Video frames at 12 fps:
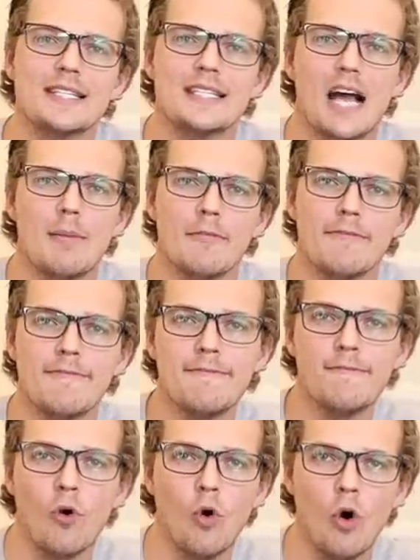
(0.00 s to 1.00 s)
some
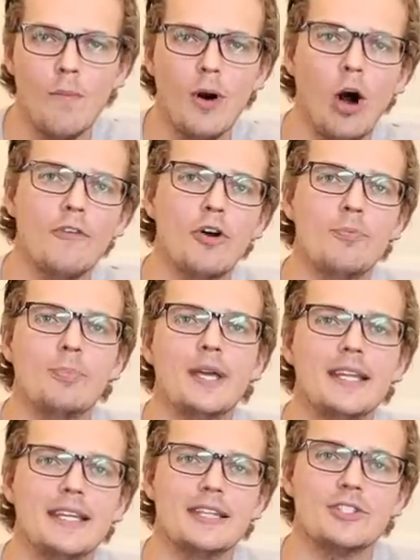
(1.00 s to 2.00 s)
form of
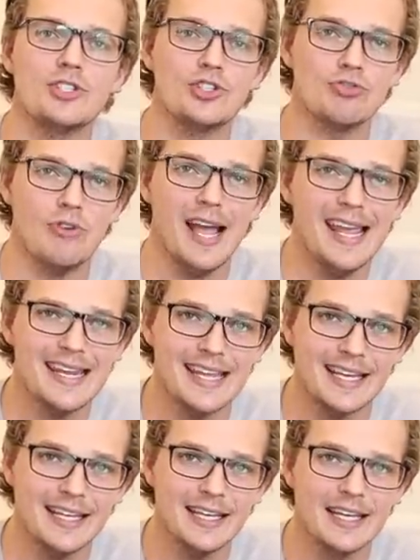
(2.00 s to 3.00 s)
obedience
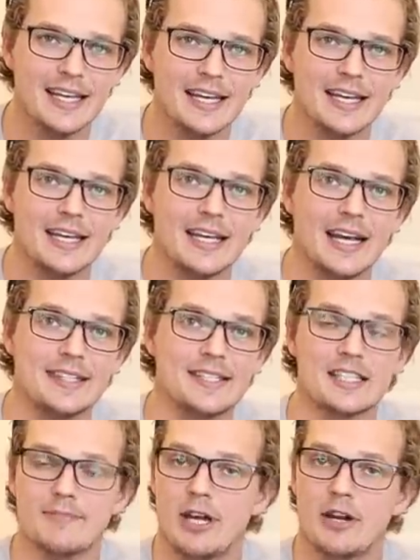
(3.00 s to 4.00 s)
training. It
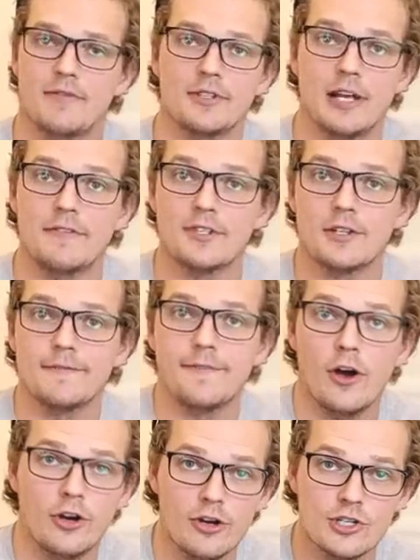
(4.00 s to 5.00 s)
doesn't matter if it's a
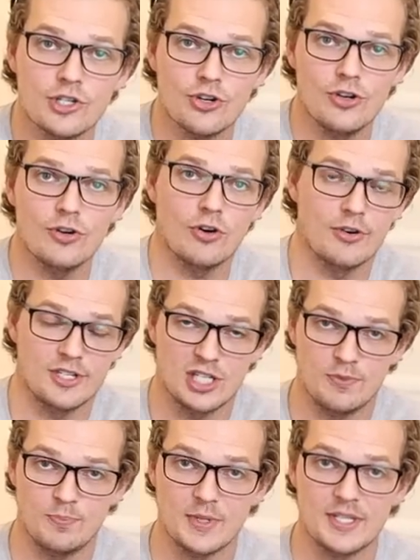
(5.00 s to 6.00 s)
photo shoot or a
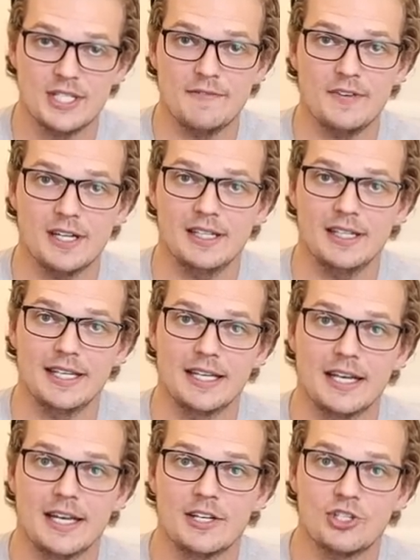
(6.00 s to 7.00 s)
specifically
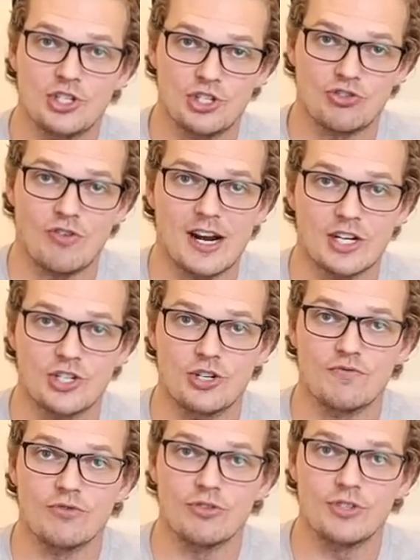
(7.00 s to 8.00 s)

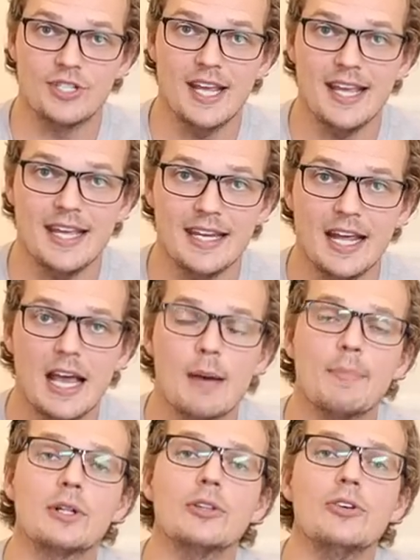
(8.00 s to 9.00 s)
structured routine,
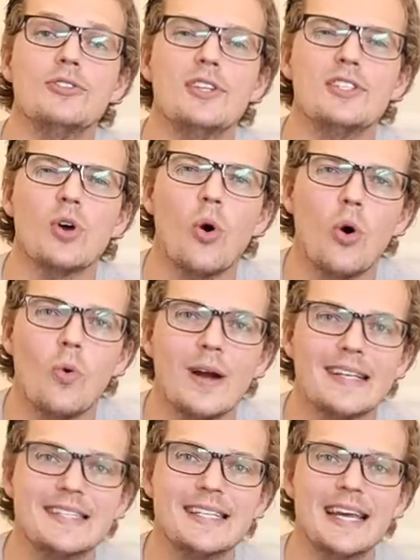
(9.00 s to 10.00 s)
but Lucy's
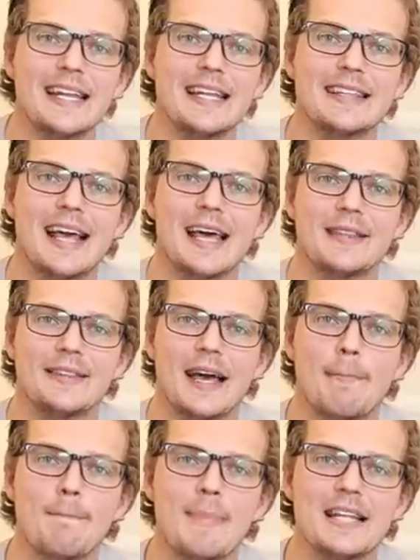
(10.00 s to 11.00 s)
always getting
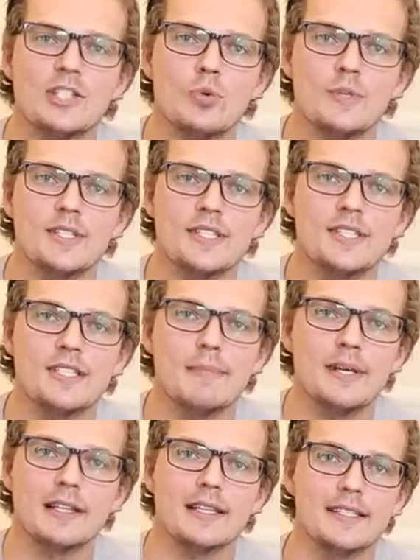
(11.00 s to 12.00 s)
that mental
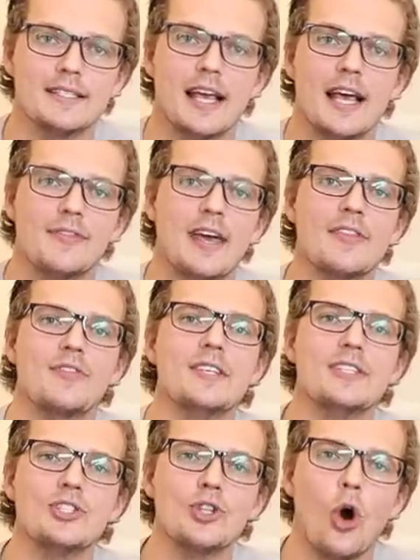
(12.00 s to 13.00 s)
stimulus that
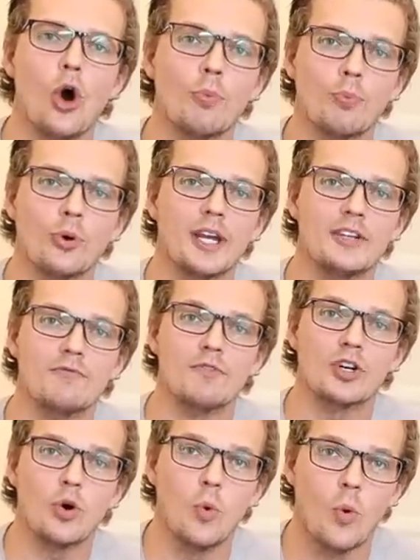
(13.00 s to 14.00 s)
this dog breed
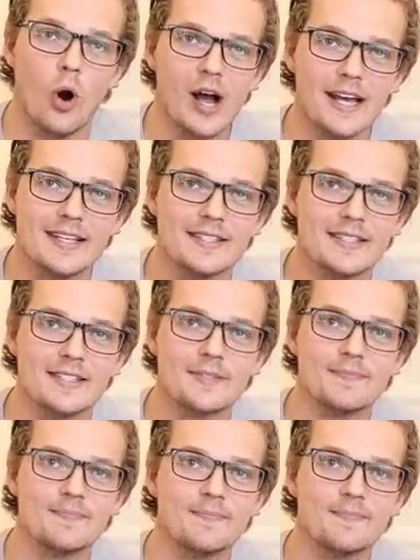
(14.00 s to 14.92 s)
requires.